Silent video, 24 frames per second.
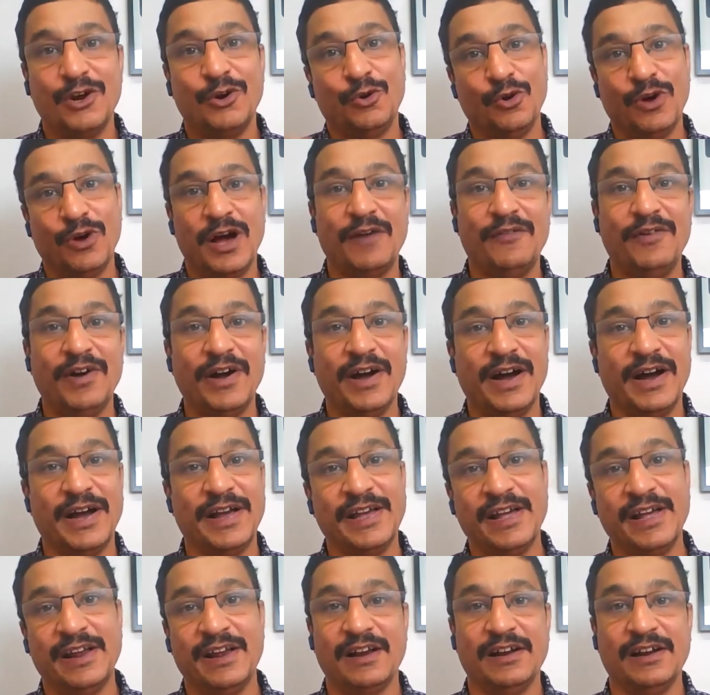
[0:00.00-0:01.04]
to have a
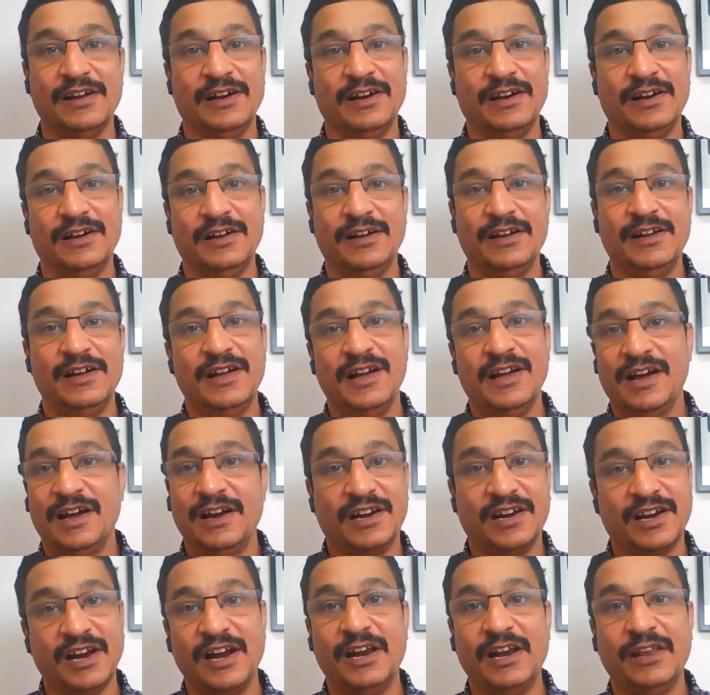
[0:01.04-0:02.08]
higher
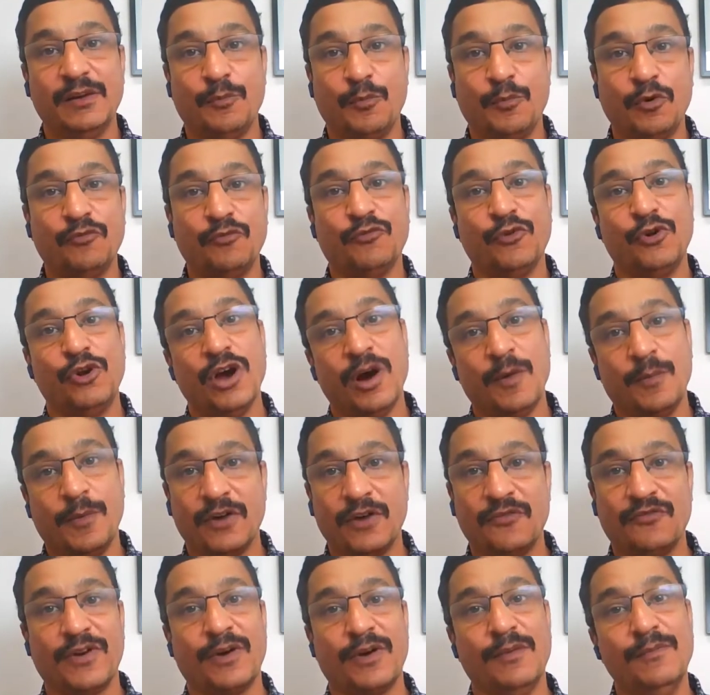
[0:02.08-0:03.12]
return in the portfolio
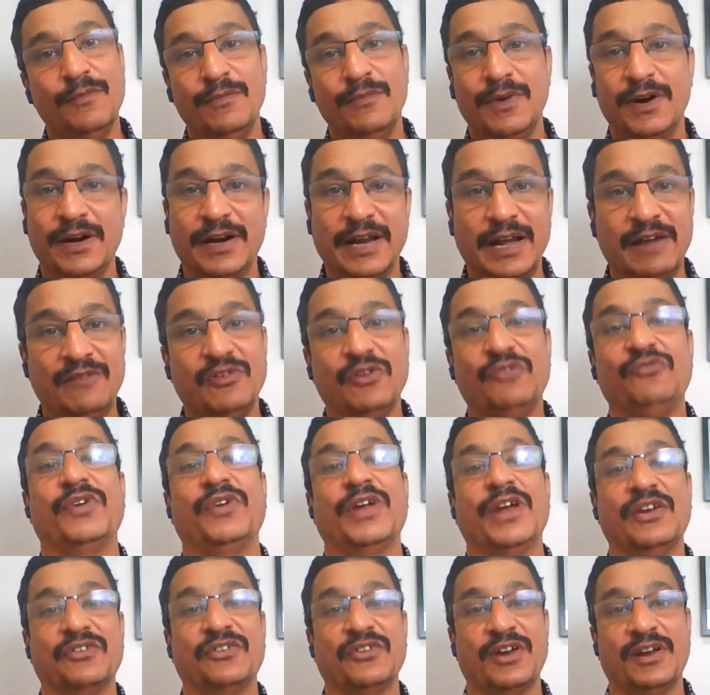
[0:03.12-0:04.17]
apart from
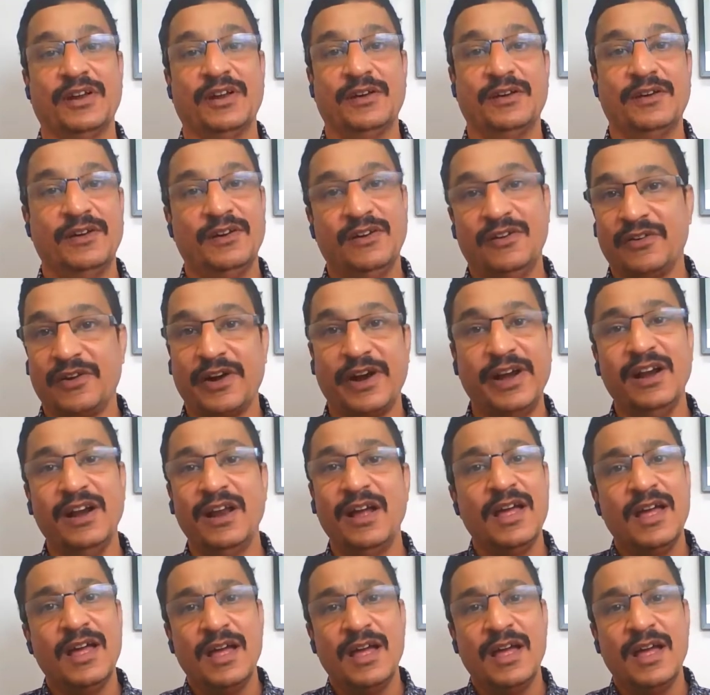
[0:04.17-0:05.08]
diversification, right?